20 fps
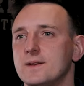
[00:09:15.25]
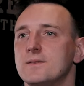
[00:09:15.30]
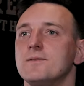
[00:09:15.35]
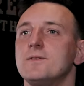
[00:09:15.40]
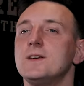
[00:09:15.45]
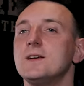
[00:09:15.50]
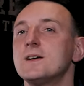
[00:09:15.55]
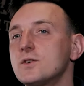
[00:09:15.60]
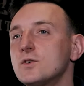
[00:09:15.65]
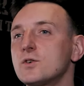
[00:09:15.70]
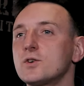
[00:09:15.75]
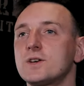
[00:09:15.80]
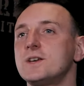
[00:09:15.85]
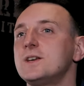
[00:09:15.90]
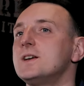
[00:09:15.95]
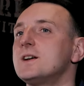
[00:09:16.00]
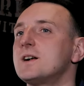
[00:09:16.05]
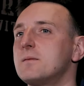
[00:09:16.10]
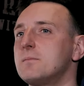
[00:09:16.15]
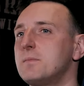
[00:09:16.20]
We are not
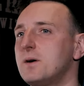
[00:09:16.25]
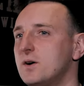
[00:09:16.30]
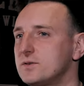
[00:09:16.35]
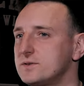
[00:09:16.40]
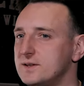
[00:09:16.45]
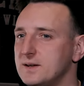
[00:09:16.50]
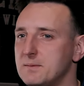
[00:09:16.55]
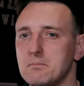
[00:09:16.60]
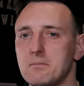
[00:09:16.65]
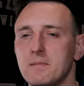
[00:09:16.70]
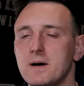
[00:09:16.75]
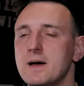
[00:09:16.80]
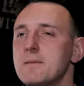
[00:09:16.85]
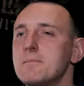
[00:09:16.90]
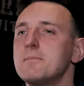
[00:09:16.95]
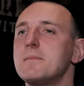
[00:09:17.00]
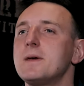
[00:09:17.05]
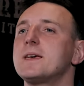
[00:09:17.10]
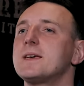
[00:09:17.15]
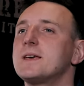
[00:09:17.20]
here about the
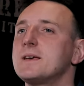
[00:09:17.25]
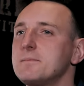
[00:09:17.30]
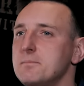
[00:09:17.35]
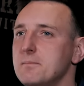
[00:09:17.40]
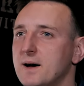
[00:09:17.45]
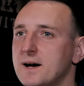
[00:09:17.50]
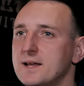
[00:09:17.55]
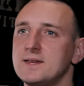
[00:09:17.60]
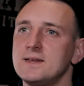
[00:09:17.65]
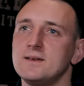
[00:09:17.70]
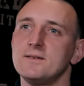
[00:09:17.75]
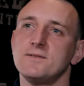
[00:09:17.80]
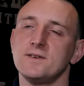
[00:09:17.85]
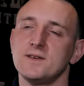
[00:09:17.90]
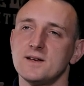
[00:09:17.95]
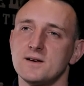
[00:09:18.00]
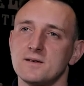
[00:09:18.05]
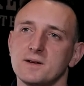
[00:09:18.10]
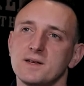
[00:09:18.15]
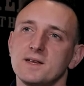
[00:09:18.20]
making money,
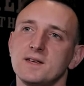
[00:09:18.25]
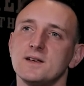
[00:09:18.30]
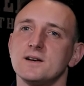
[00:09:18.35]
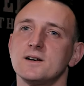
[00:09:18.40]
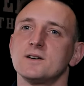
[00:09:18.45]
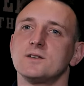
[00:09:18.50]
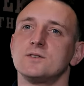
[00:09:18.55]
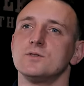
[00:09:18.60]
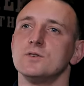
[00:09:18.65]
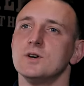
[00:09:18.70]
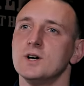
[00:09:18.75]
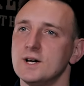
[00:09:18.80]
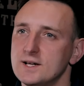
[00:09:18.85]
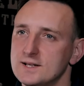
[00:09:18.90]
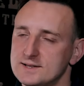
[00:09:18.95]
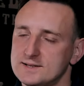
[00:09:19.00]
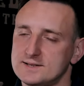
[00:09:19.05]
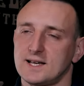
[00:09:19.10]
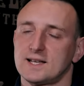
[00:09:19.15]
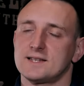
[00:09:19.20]
we are here to
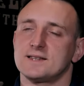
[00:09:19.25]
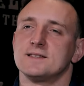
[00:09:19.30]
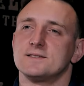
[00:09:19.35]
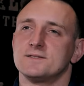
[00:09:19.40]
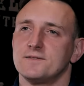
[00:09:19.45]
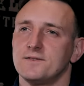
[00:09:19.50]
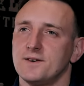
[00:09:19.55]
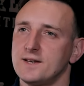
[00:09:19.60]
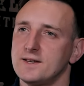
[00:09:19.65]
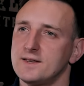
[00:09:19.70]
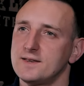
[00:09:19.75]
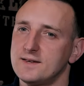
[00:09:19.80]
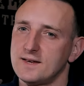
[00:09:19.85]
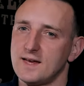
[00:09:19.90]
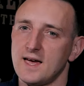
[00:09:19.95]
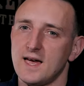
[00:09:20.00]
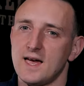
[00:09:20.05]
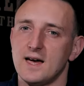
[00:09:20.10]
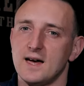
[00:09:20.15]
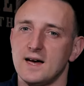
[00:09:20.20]
satisfy
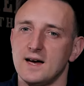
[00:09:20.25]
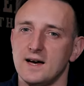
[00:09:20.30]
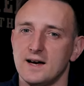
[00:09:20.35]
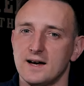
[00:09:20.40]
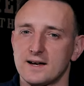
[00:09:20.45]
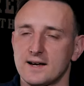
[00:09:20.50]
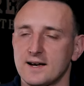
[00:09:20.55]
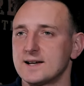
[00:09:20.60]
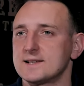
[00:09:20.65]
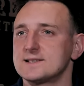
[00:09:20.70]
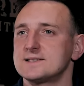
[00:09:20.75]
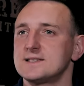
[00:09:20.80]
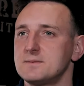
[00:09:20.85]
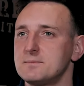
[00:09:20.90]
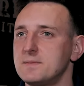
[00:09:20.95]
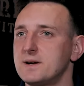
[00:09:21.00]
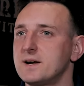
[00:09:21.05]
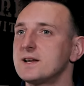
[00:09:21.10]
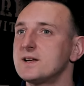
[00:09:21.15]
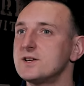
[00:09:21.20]

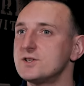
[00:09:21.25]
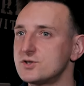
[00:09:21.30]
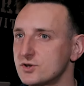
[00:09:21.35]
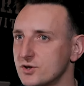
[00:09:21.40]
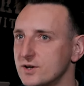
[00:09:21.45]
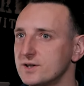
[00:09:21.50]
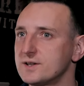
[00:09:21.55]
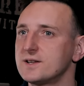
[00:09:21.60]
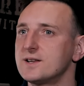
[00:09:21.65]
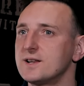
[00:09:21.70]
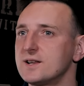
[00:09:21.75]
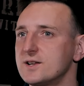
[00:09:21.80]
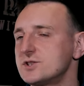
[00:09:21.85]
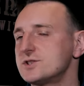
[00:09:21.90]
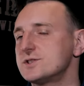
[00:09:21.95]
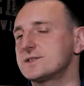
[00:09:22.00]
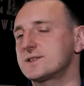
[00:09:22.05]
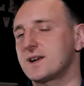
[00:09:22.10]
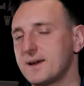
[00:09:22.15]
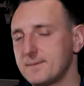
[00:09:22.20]
customer enjoying
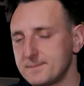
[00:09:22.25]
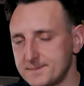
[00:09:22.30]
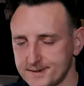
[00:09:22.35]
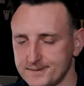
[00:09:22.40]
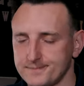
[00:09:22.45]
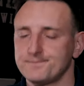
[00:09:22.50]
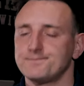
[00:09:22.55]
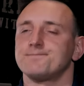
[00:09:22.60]
delicious crepes.